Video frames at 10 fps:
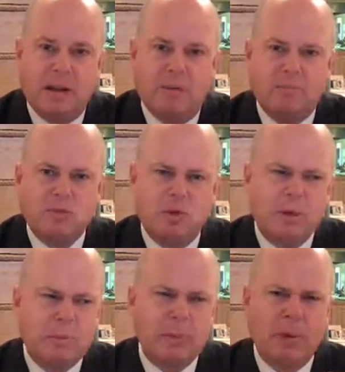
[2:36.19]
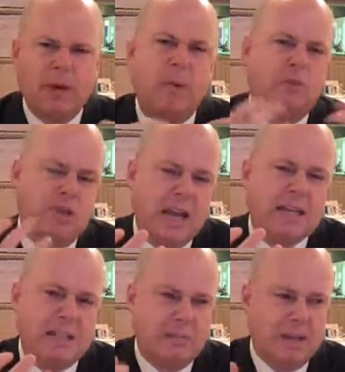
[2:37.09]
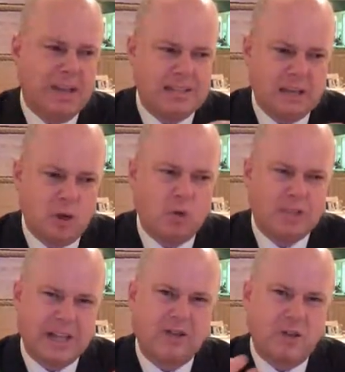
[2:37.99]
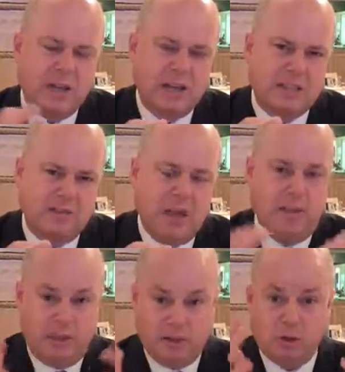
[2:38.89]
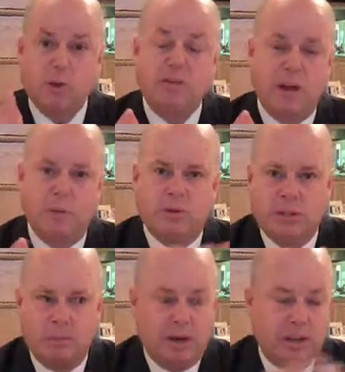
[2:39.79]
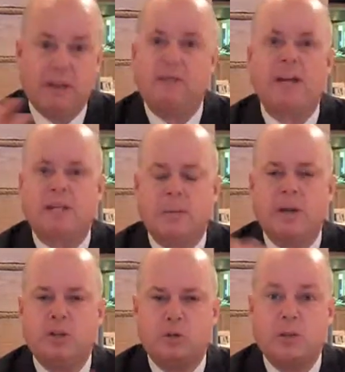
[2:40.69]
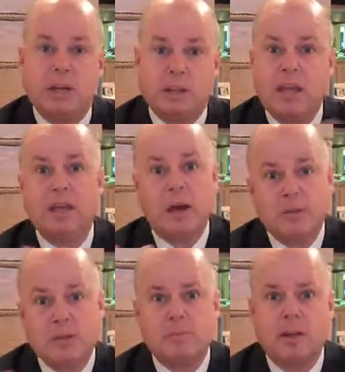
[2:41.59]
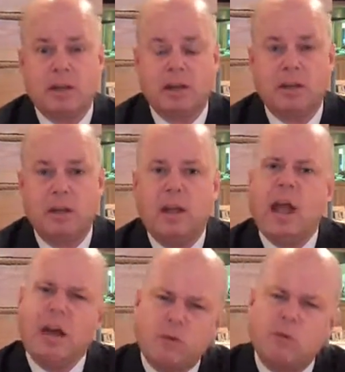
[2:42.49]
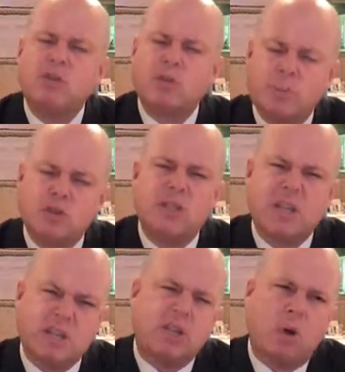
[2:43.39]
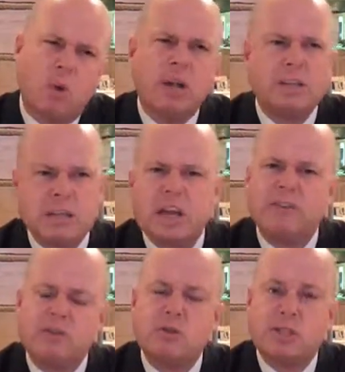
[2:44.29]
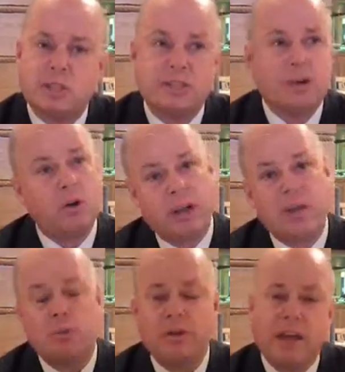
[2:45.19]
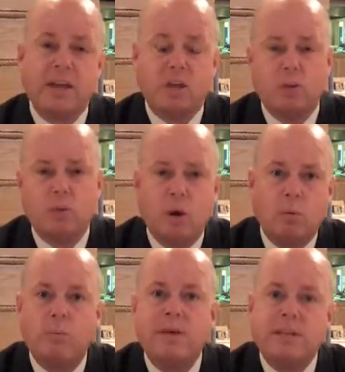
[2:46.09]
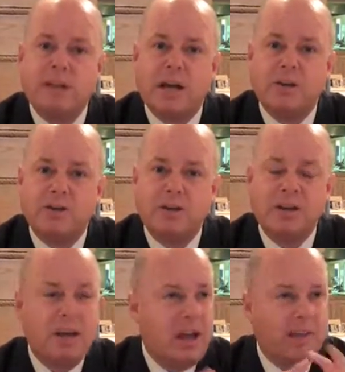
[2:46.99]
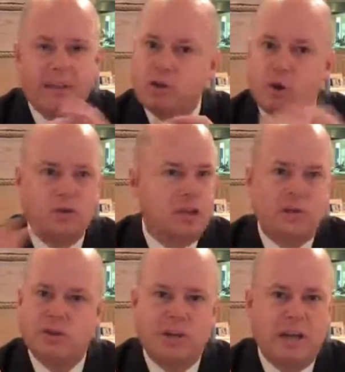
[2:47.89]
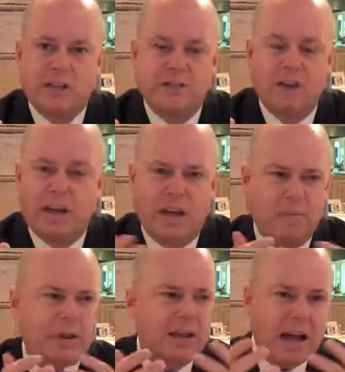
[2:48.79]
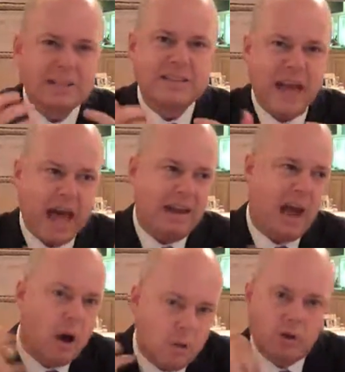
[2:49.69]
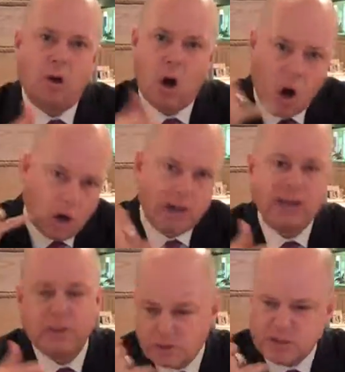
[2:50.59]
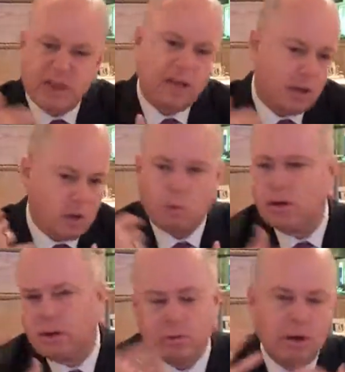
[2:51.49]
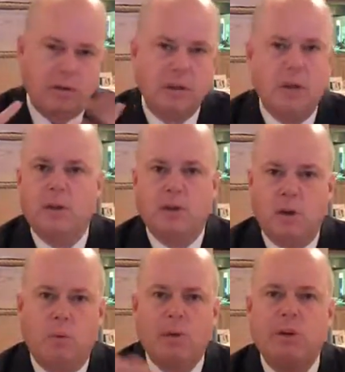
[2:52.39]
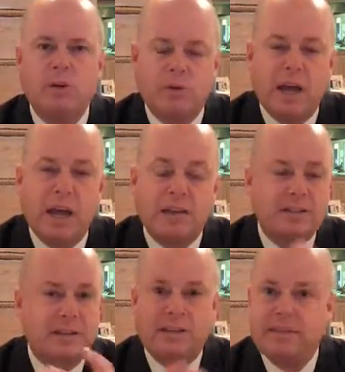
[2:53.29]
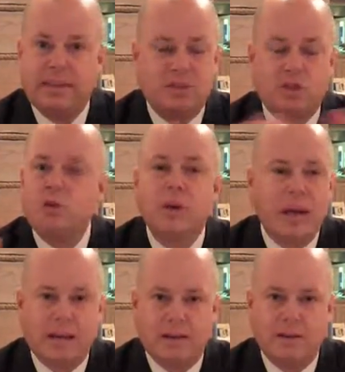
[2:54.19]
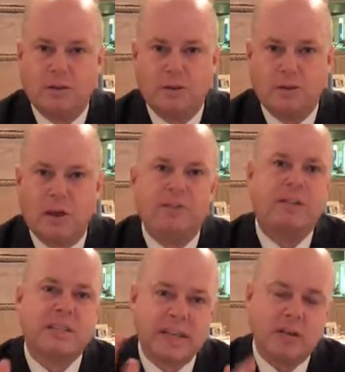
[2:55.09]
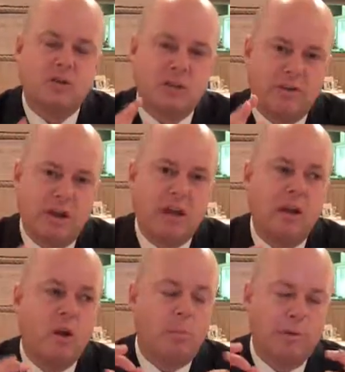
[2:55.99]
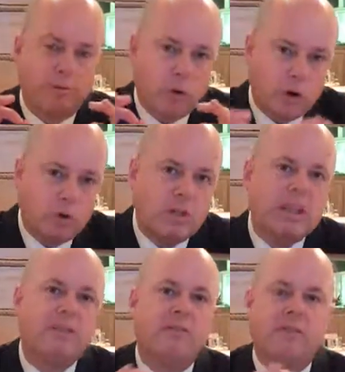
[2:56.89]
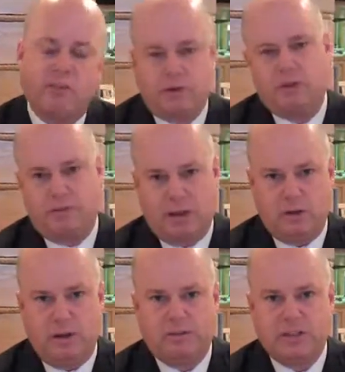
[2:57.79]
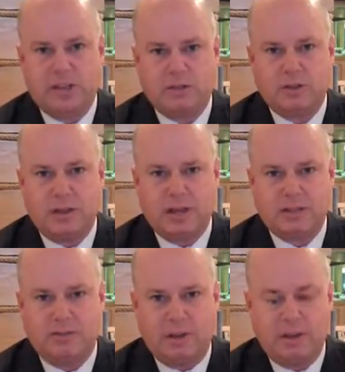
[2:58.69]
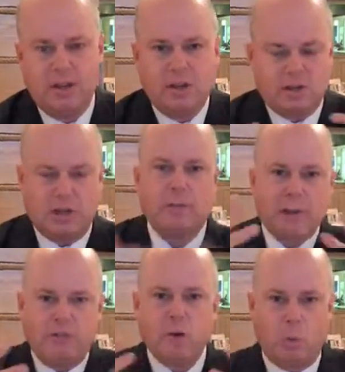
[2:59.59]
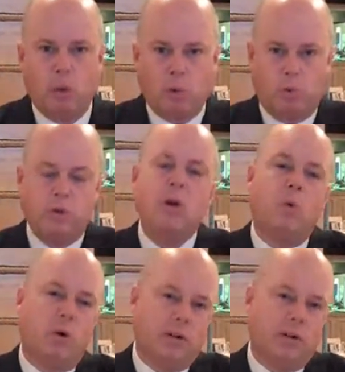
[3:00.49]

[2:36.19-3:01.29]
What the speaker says: So many people end up chasing because they don't schedule the next event. They do an event with somebody. They invite somebody to a meeting. They come to the meeting. Afterwards, the person says, you know what, it's kind of interesting. You say, okay, well, thank you. Well, we'll be in touch. And they don't schedule the next event. And because of that, now they're calling and they're saying, what do we do next? It's too late. You have to schedule the event before you leave the first event. You have to schedule the next event. So let me give you a real world